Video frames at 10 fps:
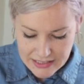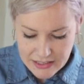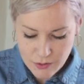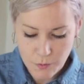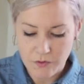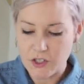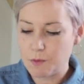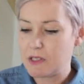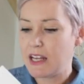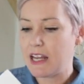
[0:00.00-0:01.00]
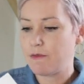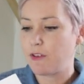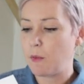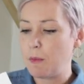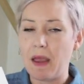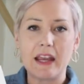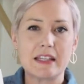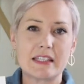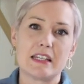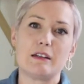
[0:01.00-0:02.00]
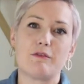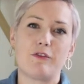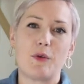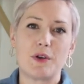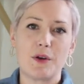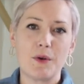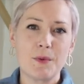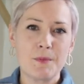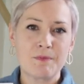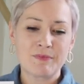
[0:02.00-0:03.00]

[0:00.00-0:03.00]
and this would have just been taken from a magazine photo.